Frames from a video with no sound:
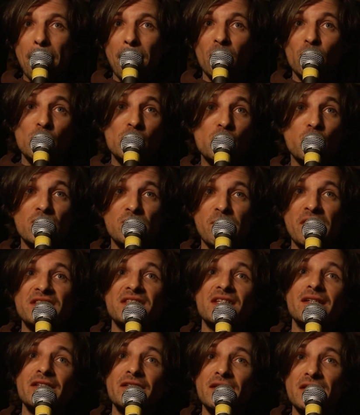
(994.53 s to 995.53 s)
which was
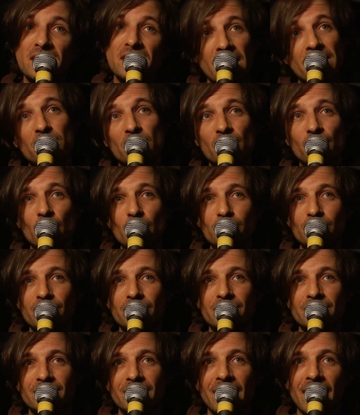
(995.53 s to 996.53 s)
basically the same group,
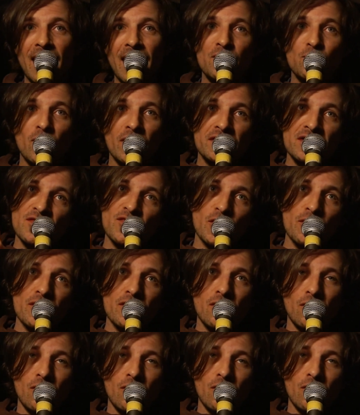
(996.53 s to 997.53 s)
and one is for the
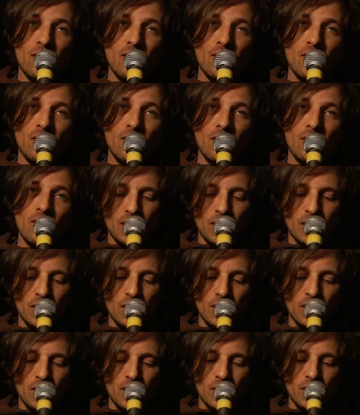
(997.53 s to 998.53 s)
chorus and one is for
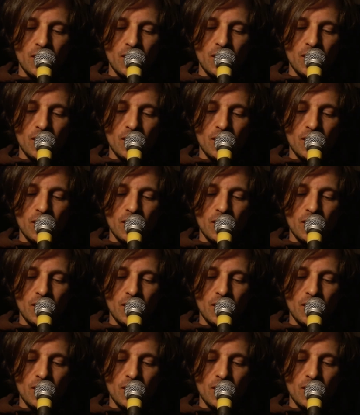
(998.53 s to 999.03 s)
the verse.